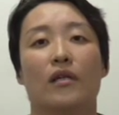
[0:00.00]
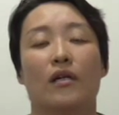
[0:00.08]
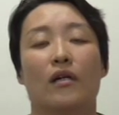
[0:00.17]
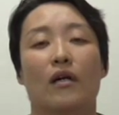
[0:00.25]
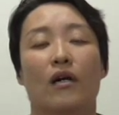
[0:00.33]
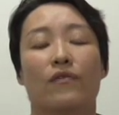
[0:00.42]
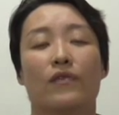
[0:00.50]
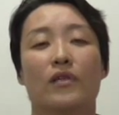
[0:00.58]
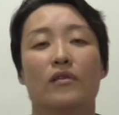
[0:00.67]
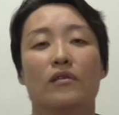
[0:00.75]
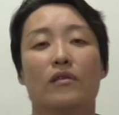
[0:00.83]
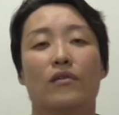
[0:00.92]
Yeah, I've
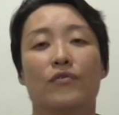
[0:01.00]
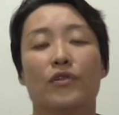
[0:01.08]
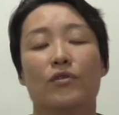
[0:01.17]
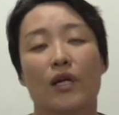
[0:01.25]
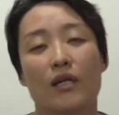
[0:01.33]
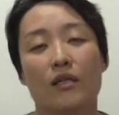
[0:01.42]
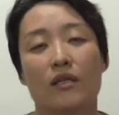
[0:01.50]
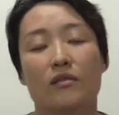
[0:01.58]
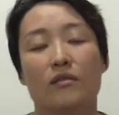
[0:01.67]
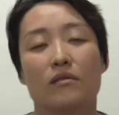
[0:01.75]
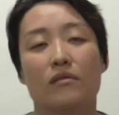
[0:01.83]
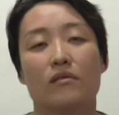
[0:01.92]
learned a few
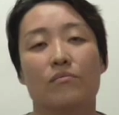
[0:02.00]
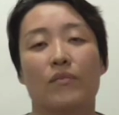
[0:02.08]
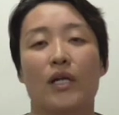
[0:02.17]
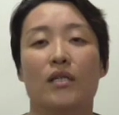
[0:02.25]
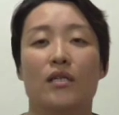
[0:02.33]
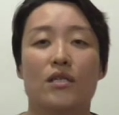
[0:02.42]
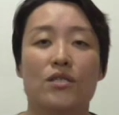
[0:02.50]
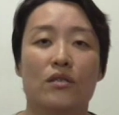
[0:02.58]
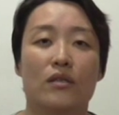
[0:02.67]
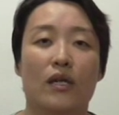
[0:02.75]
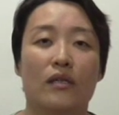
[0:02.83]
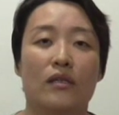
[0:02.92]
techniques,
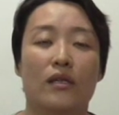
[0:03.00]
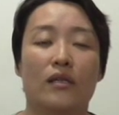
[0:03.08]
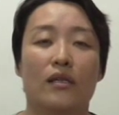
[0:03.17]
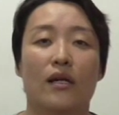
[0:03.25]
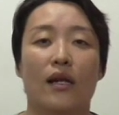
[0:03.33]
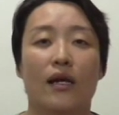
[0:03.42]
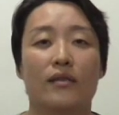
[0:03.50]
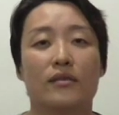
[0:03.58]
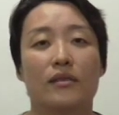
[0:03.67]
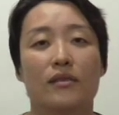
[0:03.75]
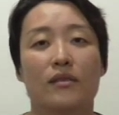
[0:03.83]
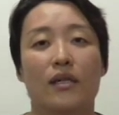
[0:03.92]
meditation technique,
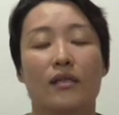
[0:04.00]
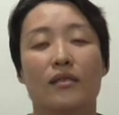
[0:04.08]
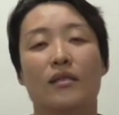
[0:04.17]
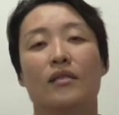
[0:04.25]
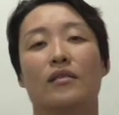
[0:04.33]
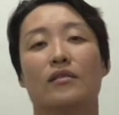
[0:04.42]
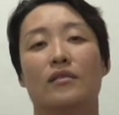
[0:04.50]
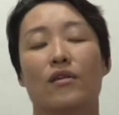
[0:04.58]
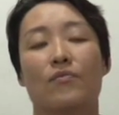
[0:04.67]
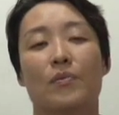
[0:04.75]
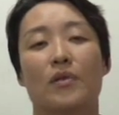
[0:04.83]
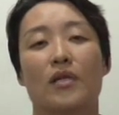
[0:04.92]
cleansing technique,
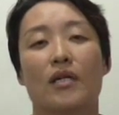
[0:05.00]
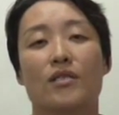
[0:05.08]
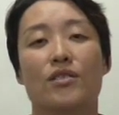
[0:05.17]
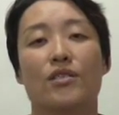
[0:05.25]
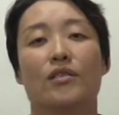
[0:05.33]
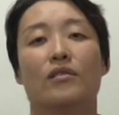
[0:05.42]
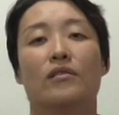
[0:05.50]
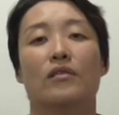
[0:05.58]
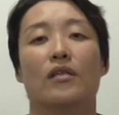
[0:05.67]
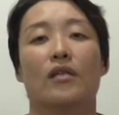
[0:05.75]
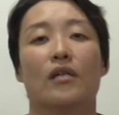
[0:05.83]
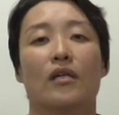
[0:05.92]
self-protection,
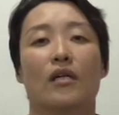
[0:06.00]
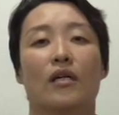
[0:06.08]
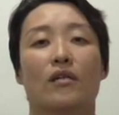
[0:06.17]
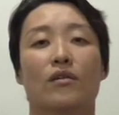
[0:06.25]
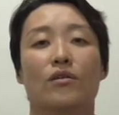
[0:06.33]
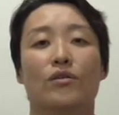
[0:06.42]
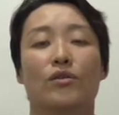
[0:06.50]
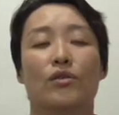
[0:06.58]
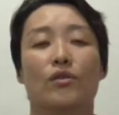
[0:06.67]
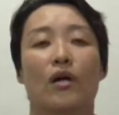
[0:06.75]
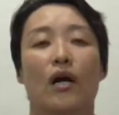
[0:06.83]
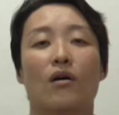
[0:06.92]
and
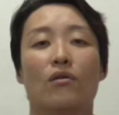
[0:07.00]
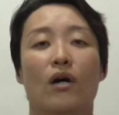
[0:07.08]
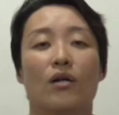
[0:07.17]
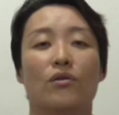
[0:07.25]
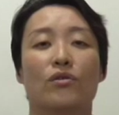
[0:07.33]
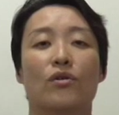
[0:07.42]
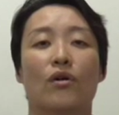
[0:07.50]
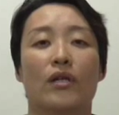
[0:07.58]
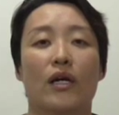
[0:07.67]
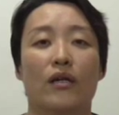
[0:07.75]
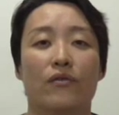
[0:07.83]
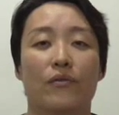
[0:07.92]
also how I could
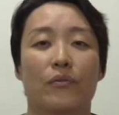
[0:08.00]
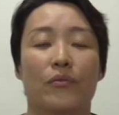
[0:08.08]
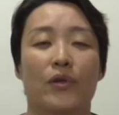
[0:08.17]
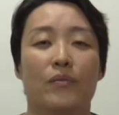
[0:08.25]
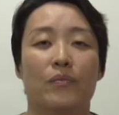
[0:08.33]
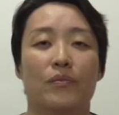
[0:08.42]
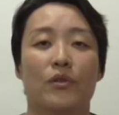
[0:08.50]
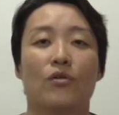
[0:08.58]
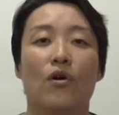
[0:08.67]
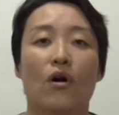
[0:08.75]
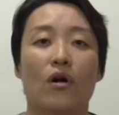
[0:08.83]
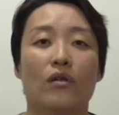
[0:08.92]
connect with
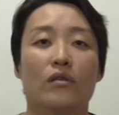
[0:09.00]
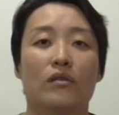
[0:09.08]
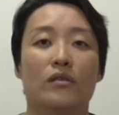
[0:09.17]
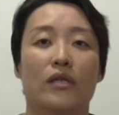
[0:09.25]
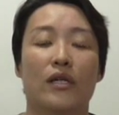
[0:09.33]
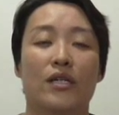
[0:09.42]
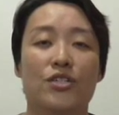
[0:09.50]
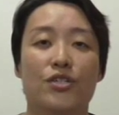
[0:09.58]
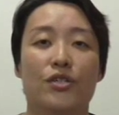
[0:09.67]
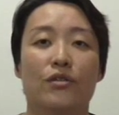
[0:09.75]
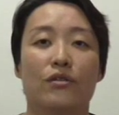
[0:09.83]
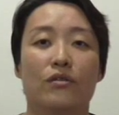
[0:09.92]
God, the
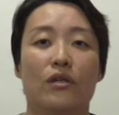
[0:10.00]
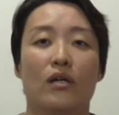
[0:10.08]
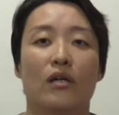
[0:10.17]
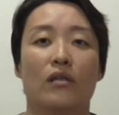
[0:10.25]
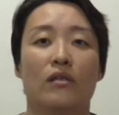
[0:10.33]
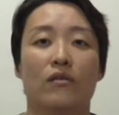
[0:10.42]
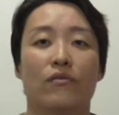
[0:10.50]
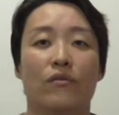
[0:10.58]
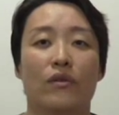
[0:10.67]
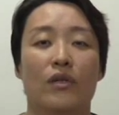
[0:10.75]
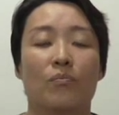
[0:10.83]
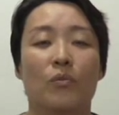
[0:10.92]
angel, and
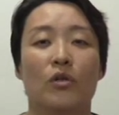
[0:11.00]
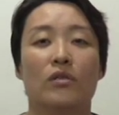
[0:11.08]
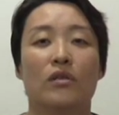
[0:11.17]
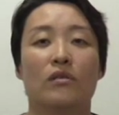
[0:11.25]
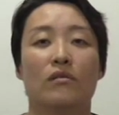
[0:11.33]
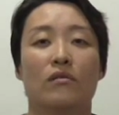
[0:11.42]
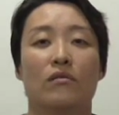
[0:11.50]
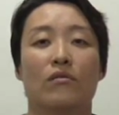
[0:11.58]
important,